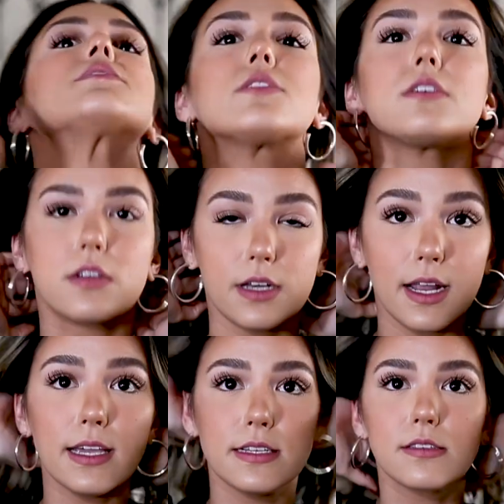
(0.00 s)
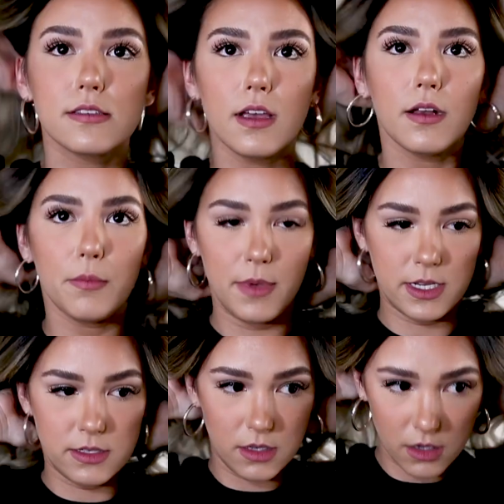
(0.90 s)
to look nice and
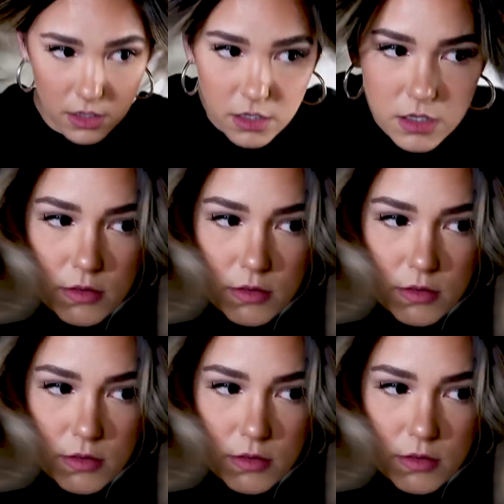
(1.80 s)
messy.